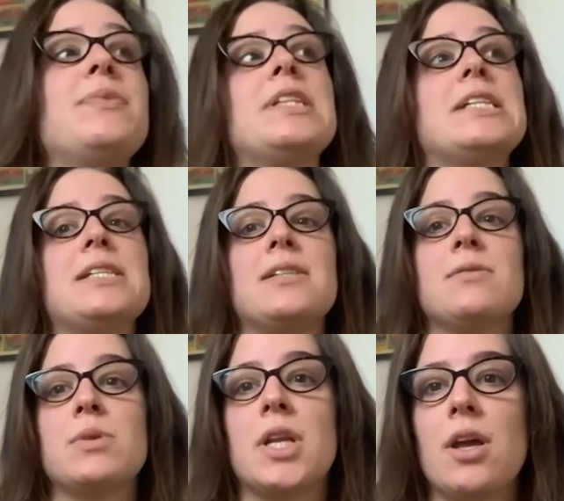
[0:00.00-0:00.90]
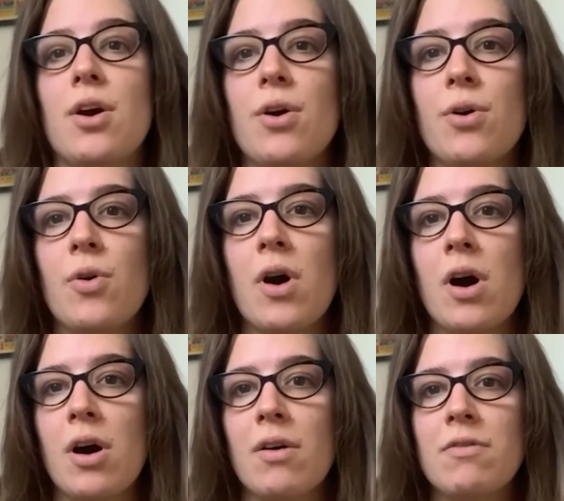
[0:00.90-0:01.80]
this is a video
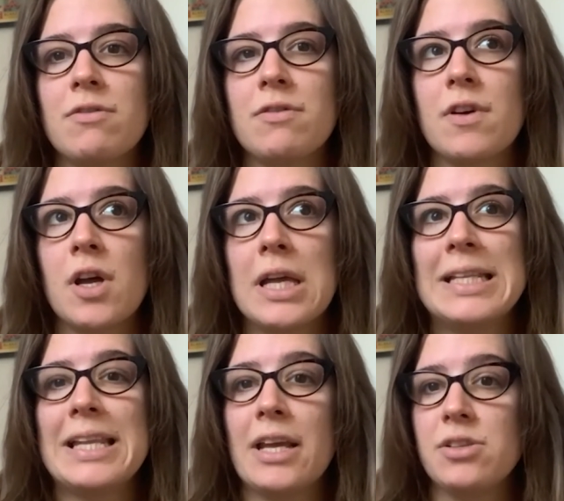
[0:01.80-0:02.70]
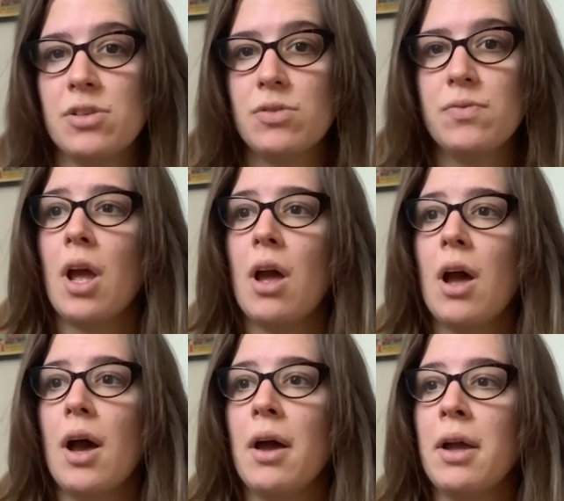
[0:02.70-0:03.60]
of day two.
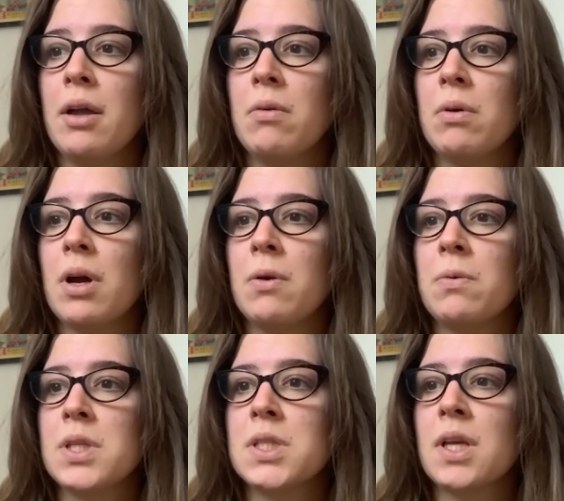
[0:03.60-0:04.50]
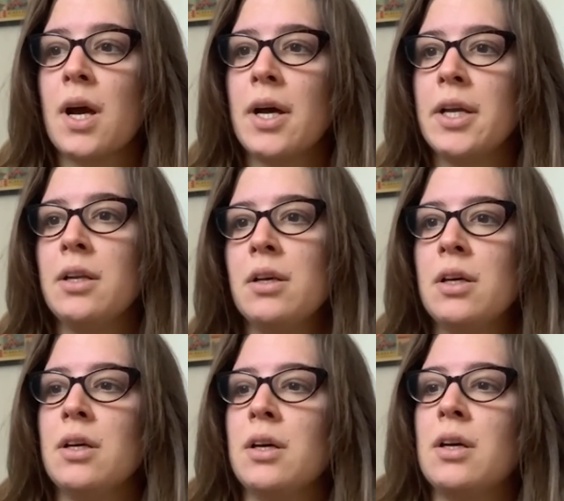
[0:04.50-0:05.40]
I was
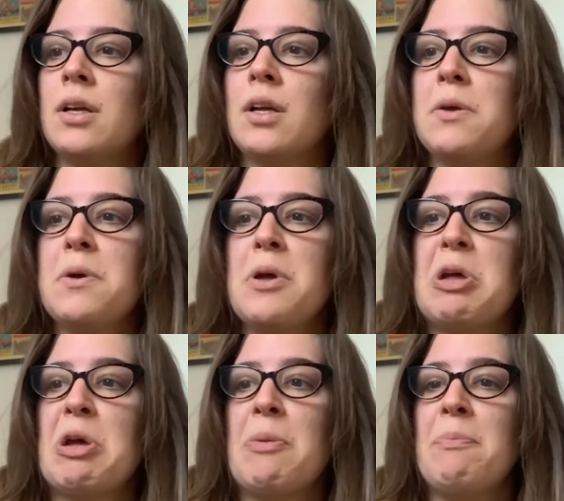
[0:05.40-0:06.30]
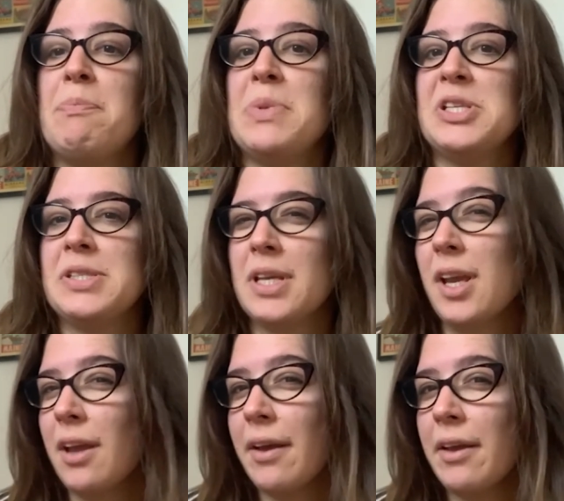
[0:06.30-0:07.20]
kinda
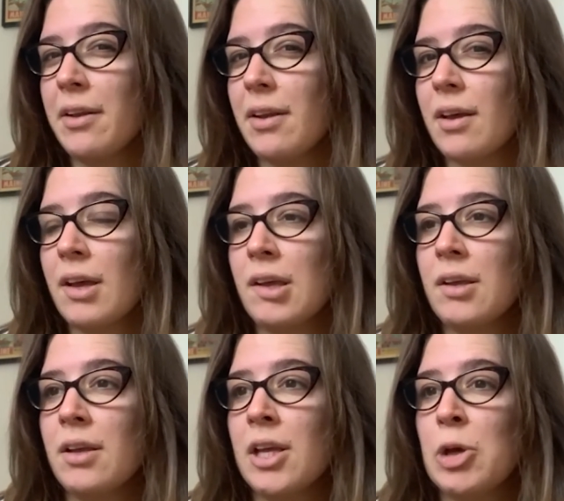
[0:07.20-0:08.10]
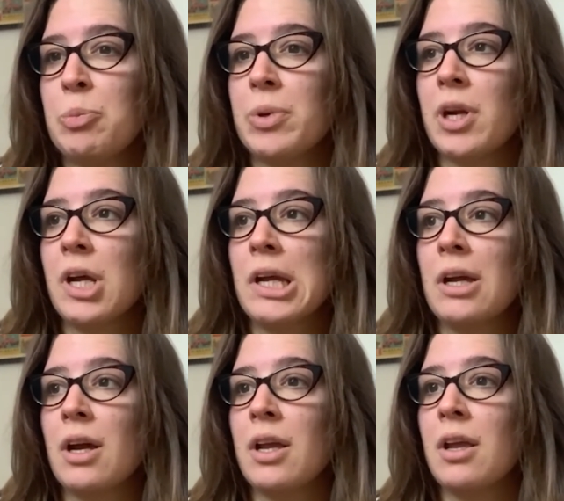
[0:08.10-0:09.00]
missing it, but
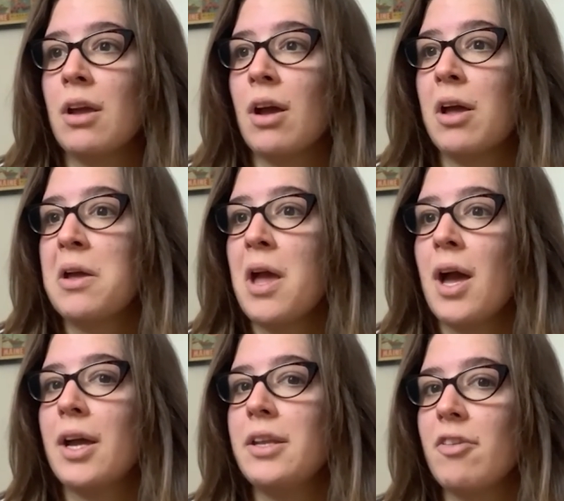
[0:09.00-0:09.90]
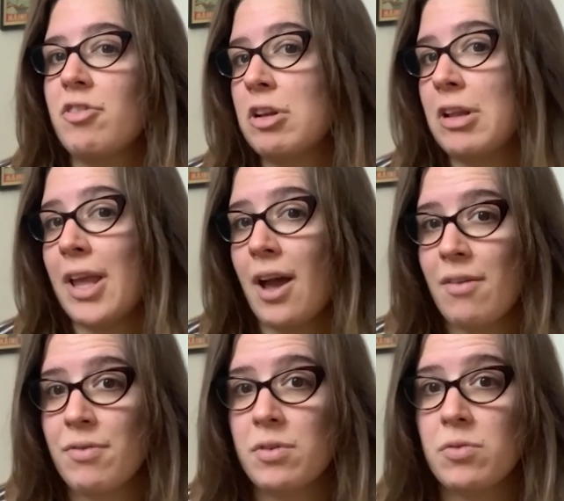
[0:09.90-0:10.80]
I definitely
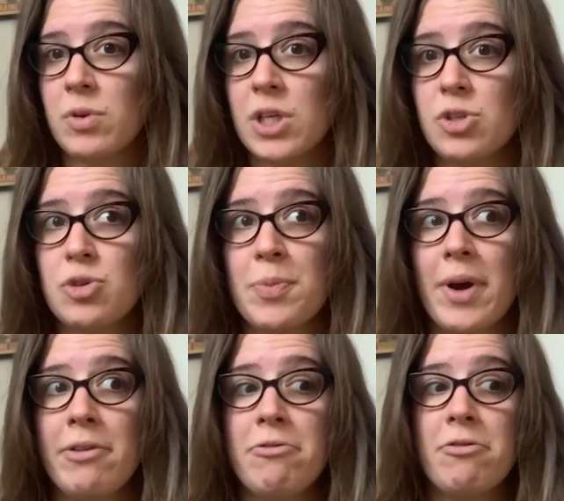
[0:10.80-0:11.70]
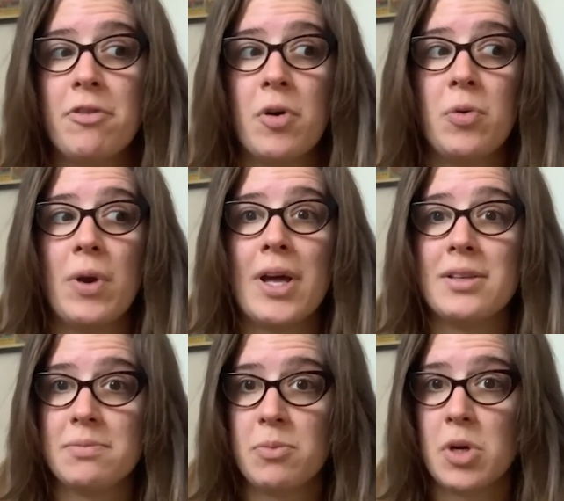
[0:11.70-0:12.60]
haven't reached my phone
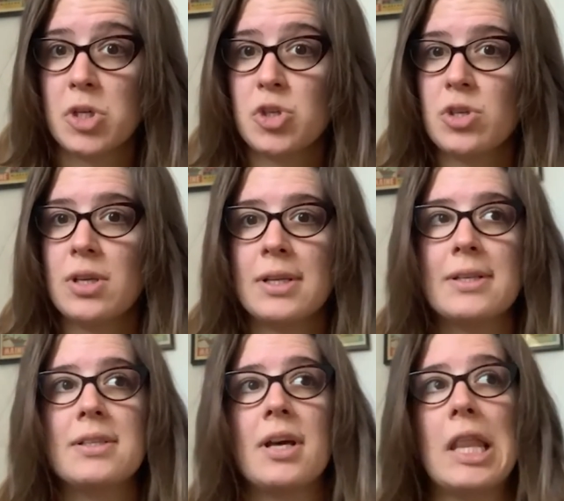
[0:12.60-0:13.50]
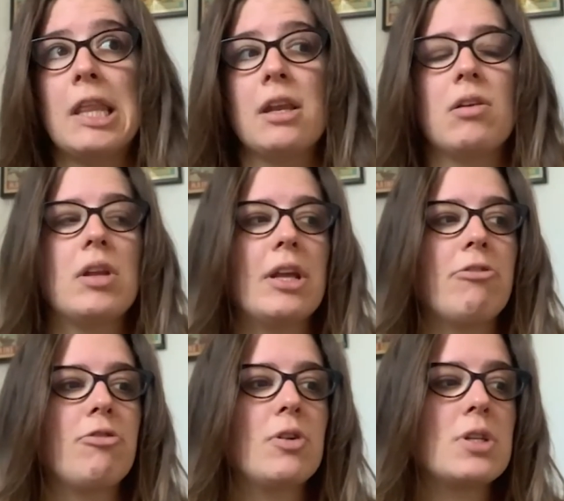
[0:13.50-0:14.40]
as much as I did on day
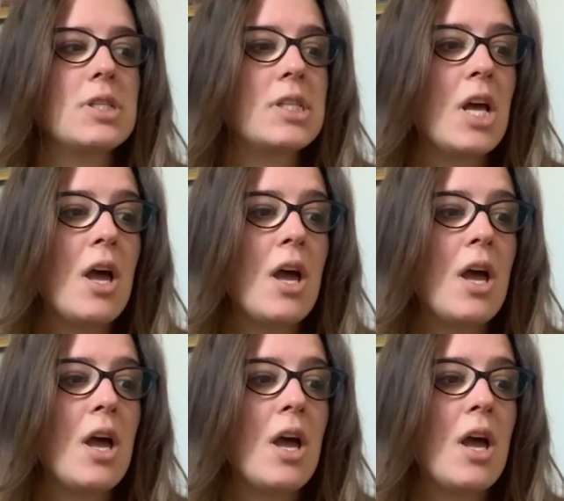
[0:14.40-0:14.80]
first,